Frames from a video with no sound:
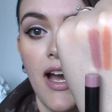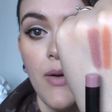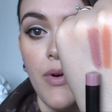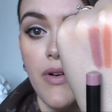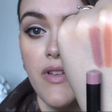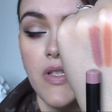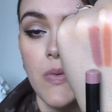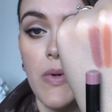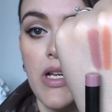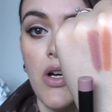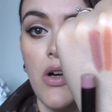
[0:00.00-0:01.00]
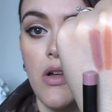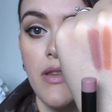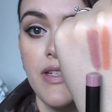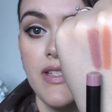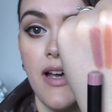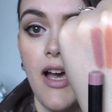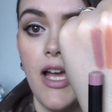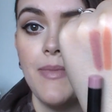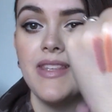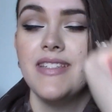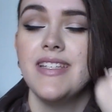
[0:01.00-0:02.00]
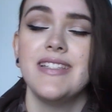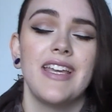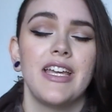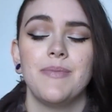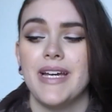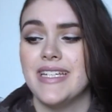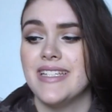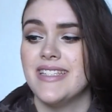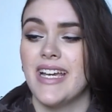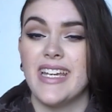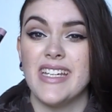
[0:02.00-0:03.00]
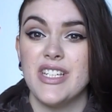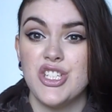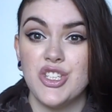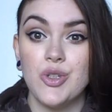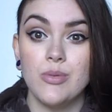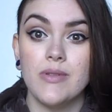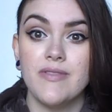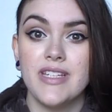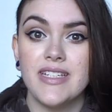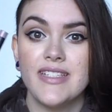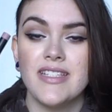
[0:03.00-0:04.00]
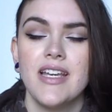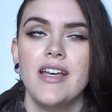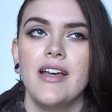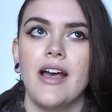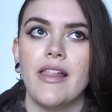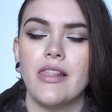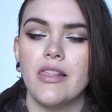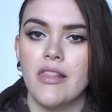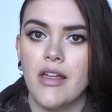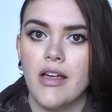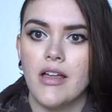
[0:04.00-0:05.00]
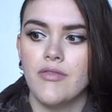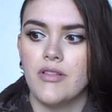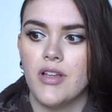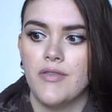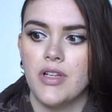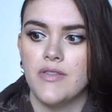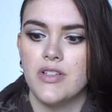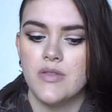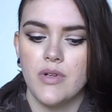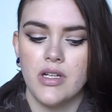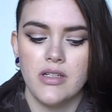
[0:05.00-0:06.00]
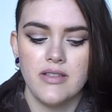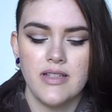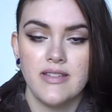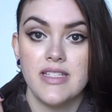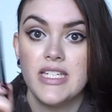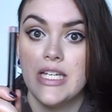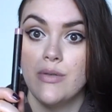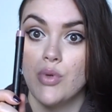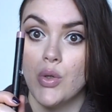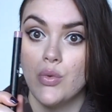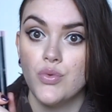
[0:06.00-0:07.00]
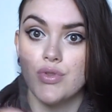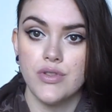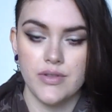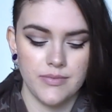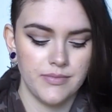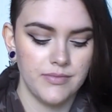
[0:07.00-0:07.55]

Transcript: I wear this one all the time, and this is like my second tube of this. I love, love, love this one. That's Tea Rose.